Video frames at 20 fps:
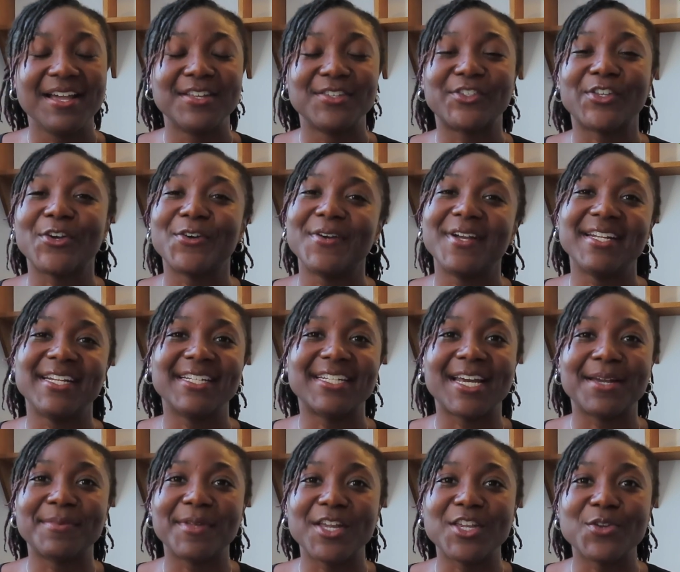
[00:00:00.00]
So
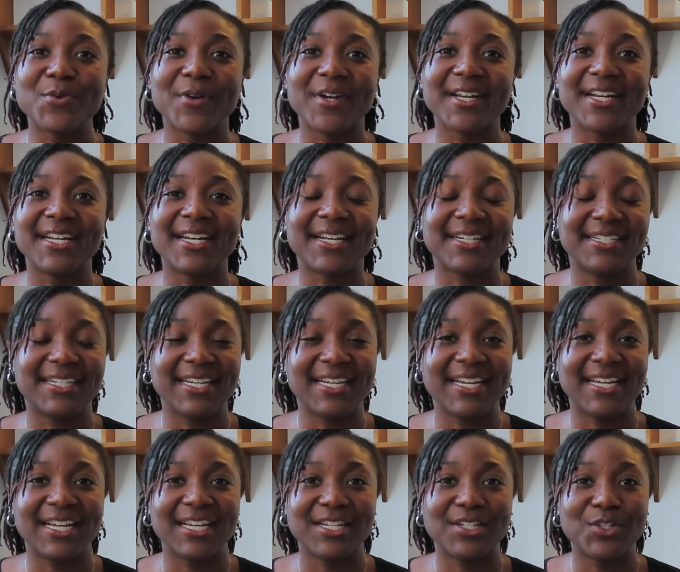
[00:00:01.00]
anytime that you are
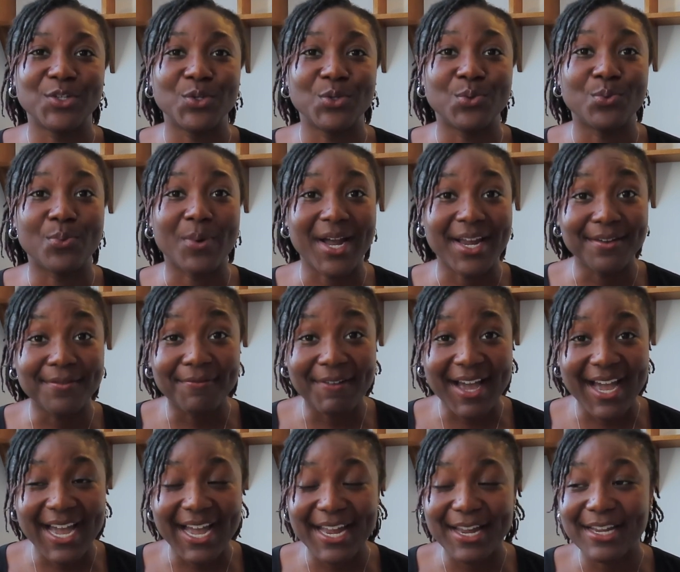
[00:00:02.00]
connecting to
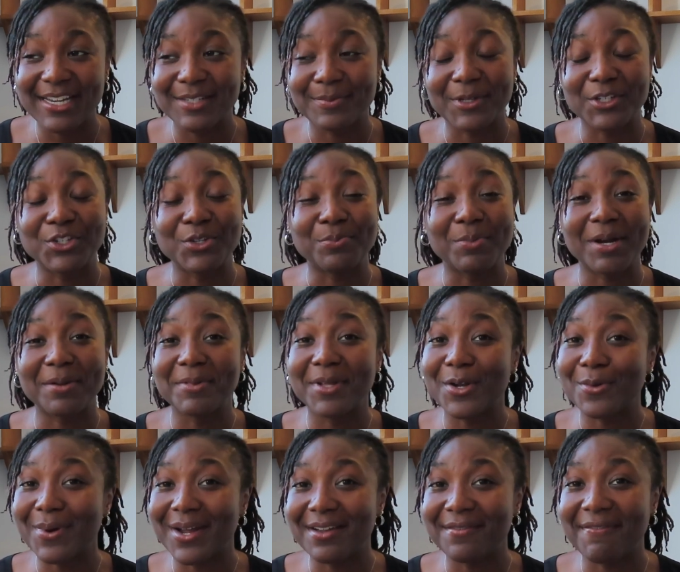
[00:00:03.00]
Wi-Fi, especially
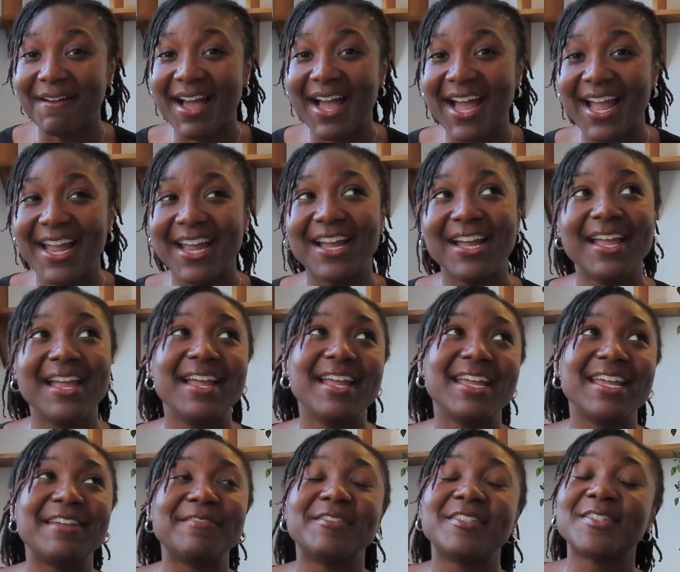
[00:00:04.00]
public Wi-Fi,
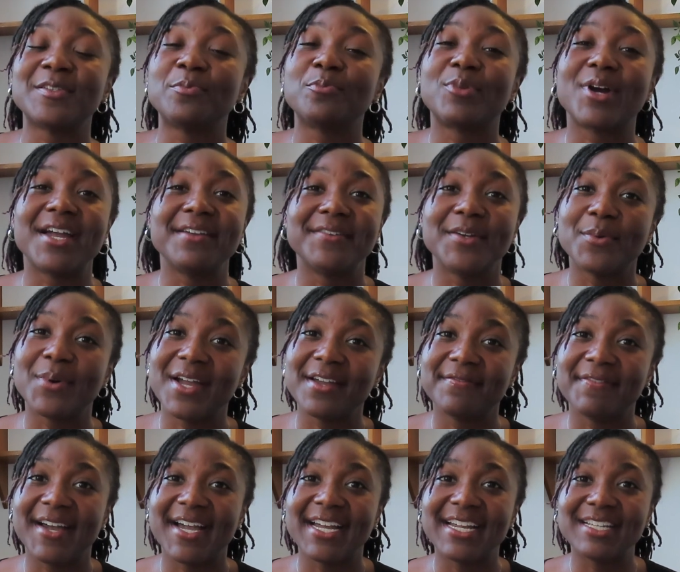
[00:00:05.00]
even some private
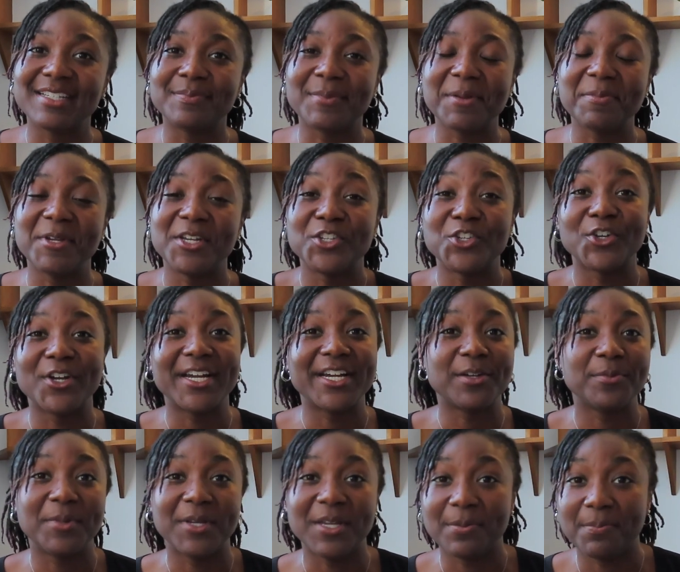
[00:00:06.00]
Wi-Fis, maybe in your
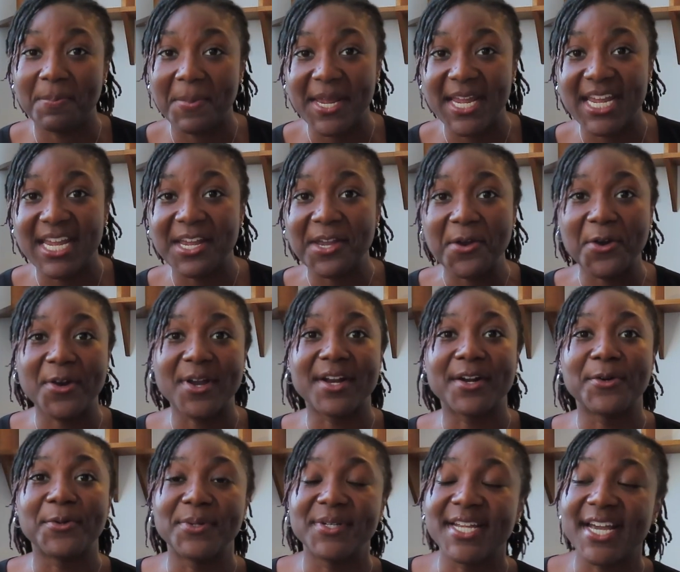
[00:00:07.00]
Airbnb or
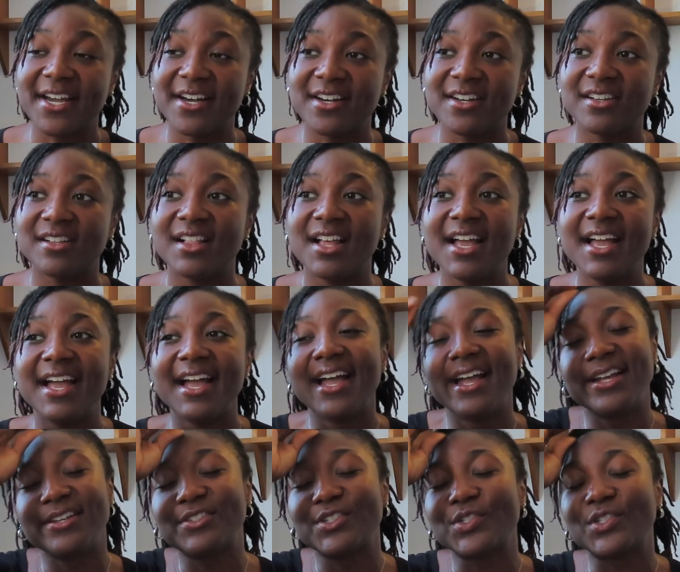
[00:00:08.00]
at a hotel,
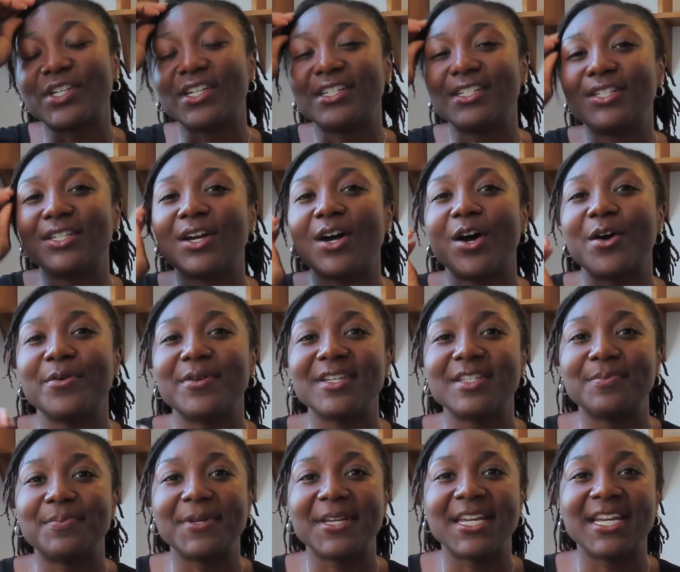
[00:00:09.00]
it's just good to
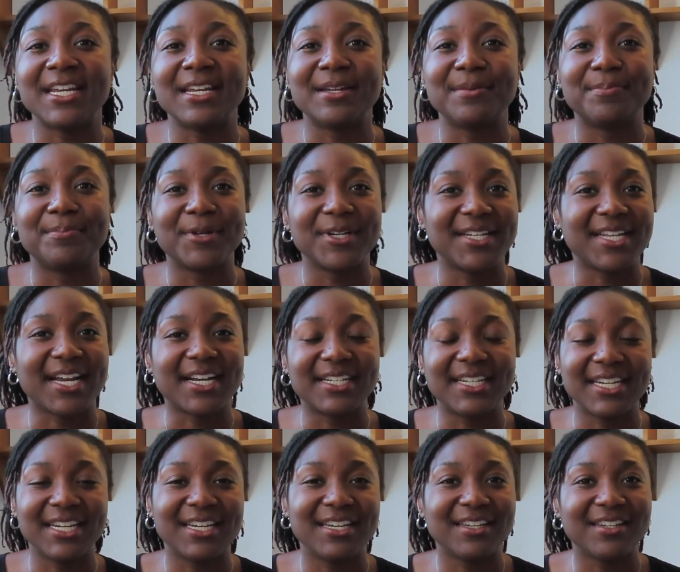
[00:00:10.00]
always be
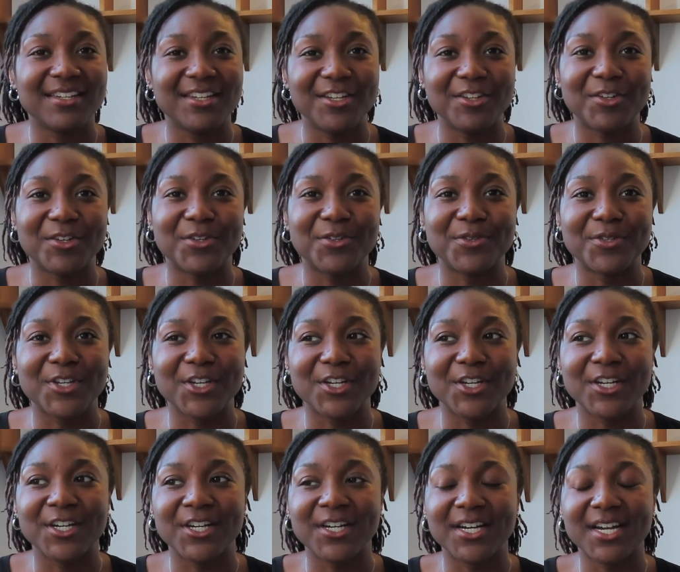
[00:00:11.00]
protecting, you know,
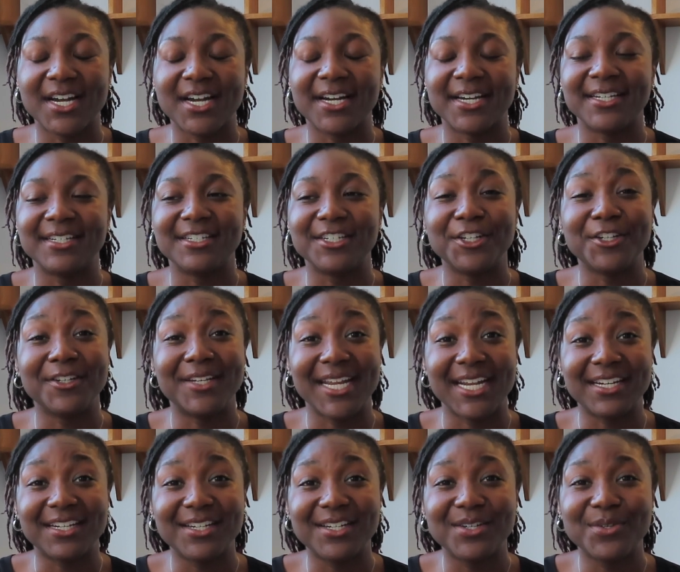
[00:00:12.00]
your
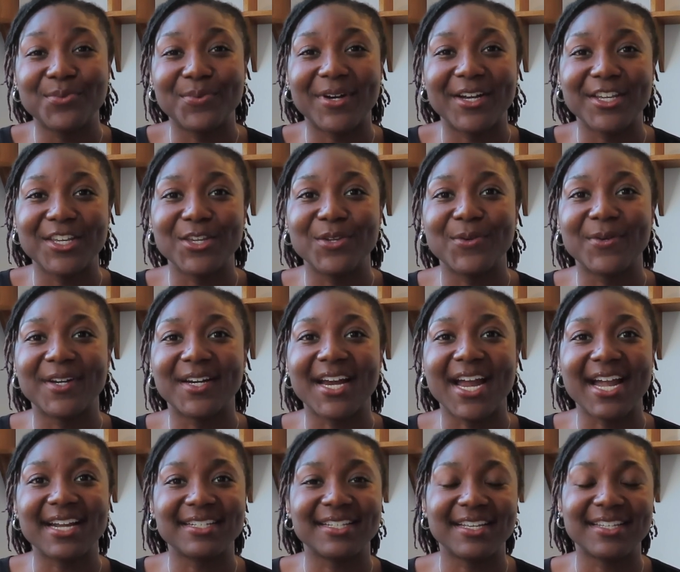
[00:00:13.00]
data while you are
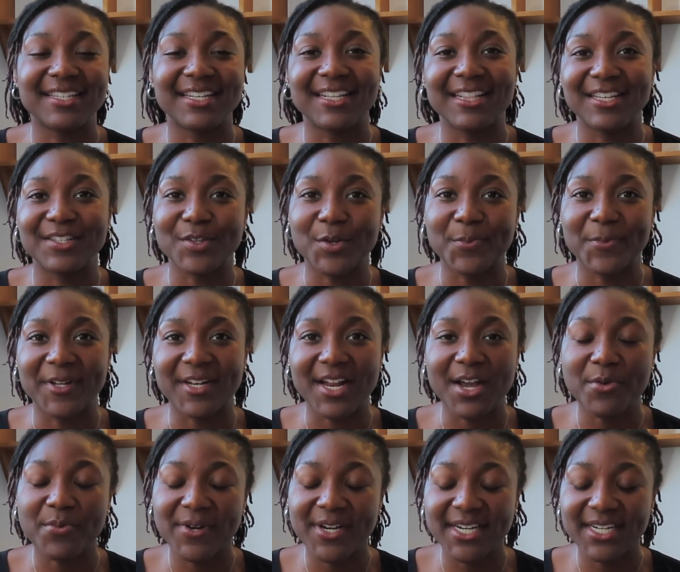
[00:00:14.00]
accessing these open
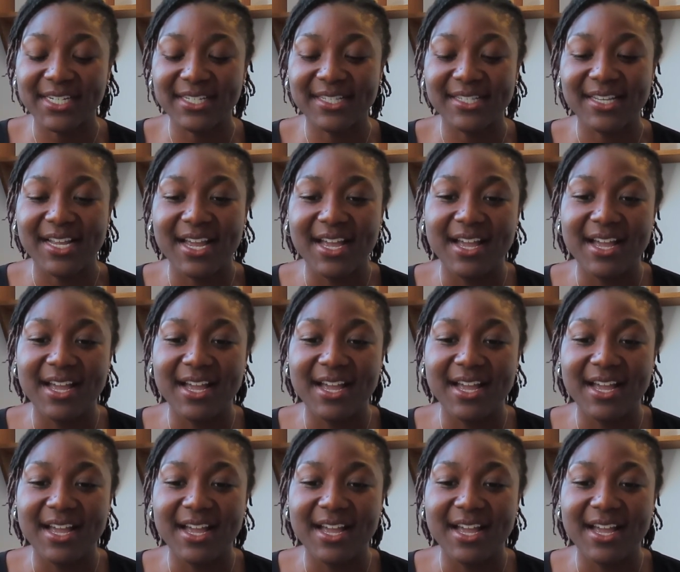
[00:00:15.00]
networks.